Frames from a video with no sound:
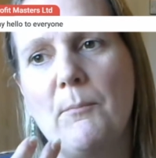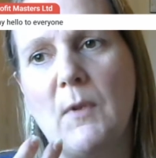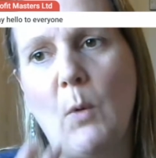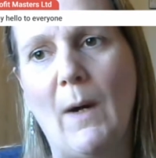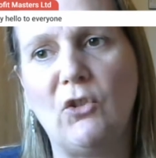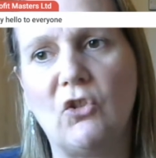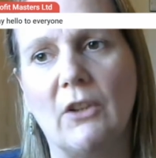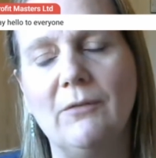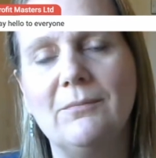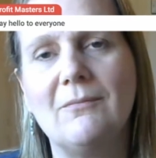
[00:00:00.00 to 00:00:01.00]

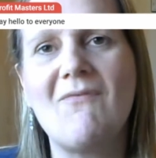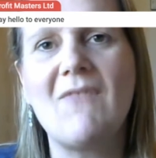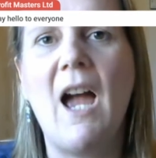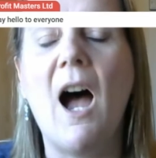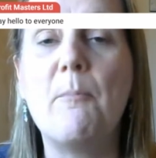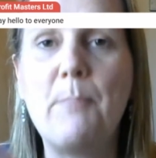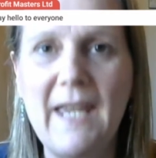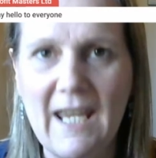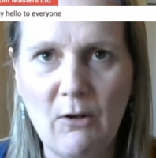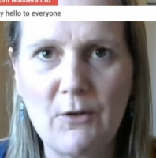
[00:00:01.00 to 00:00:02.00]
question
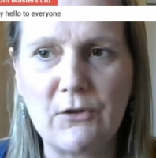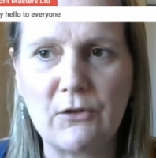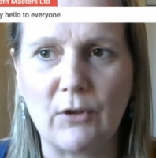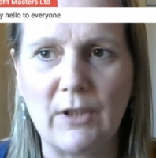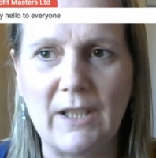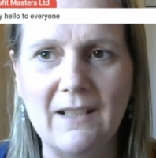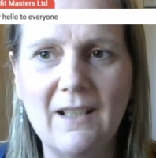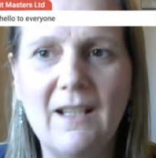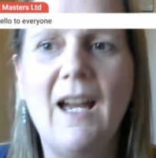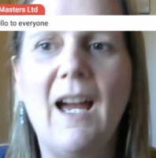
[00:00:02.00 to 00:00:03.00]
appear on the screen
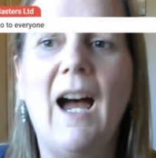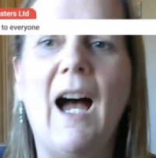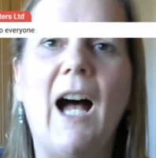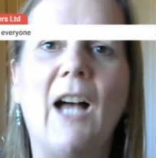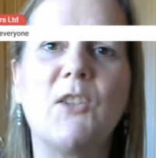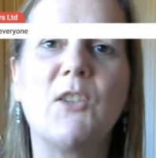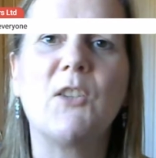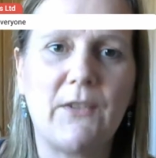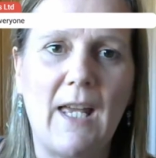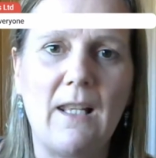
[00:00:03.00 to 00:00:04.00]
as well
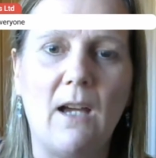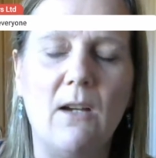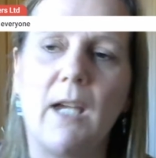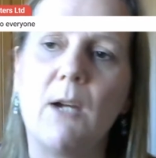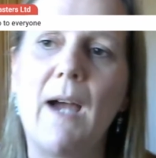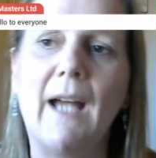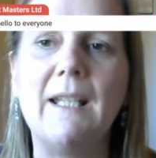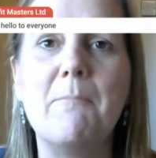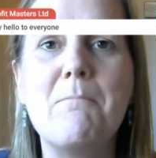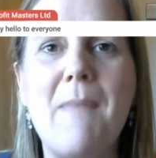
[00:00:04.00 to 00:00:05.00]
as their logo, and
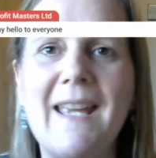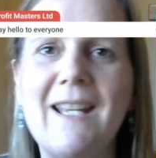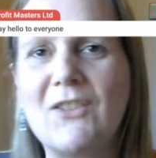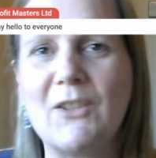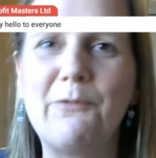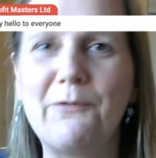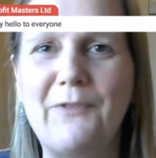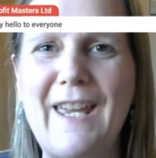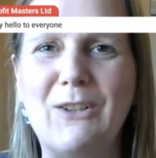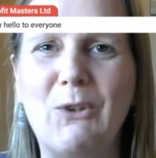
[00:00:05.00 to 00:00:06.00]
it makes them
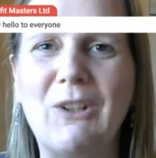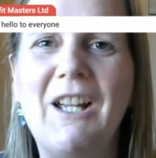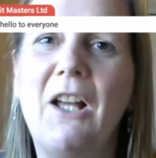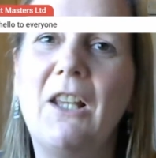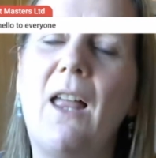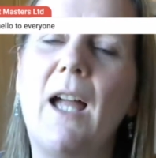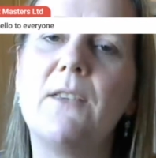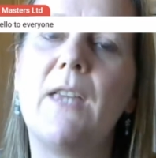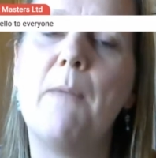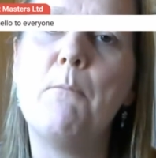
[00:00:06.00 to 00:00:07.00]
feel
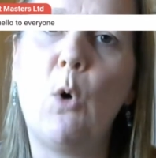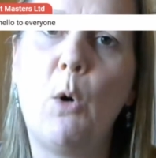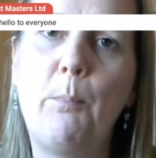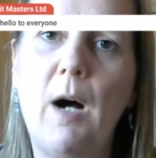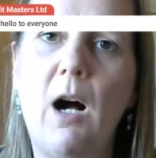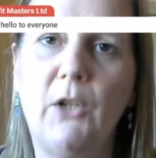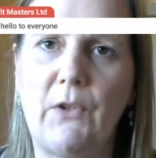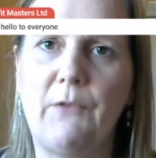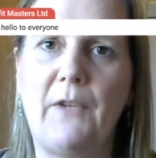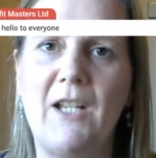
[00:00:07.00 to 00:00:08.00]
like they're more part
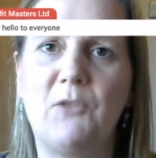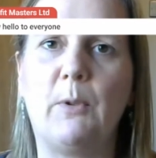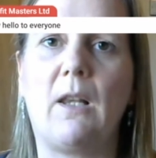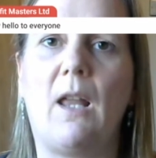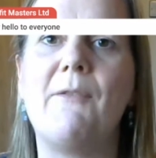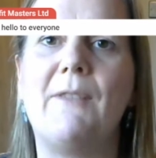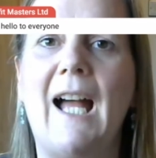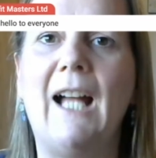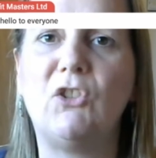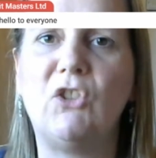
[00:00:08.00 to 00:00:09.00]
of the Facebook Live, and
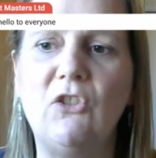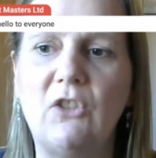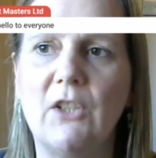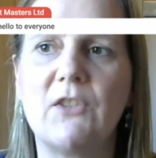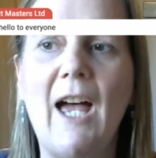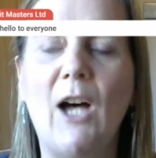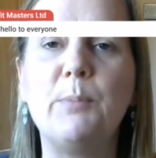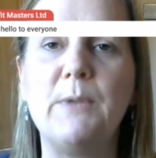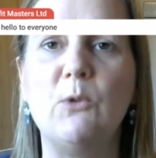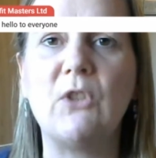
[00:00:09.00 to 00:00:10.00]
it actually does
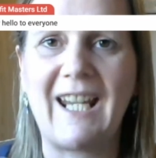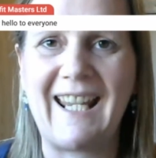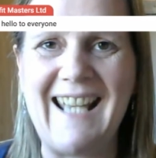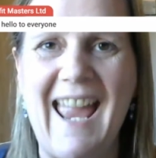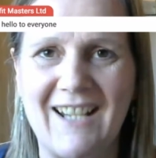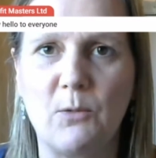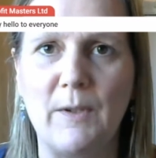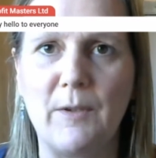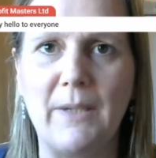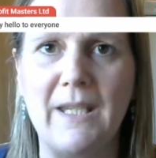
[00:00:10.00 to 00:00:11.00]
help you to connect
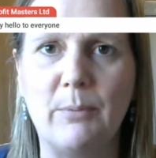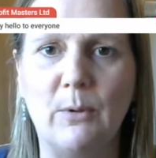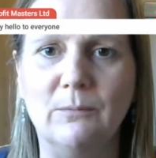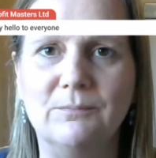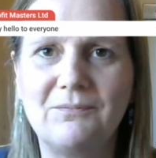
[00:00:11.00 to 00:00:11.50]
with people.